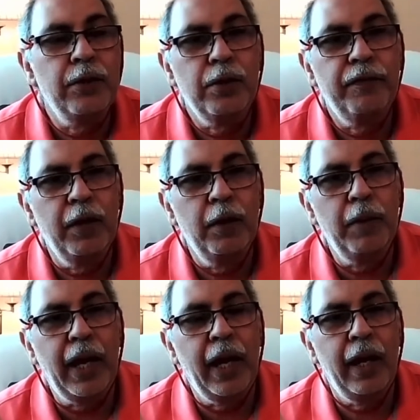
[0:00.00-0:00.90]
to film
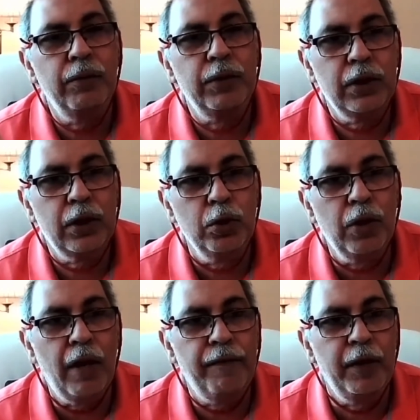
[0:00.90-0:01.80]
is a
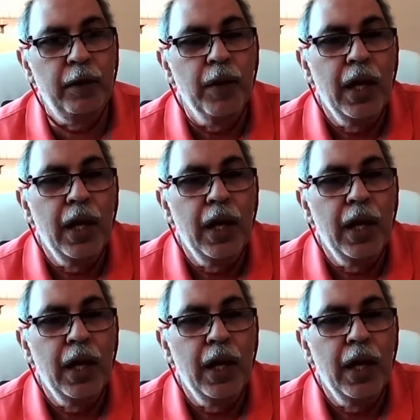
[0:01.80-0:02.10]
2-hour film.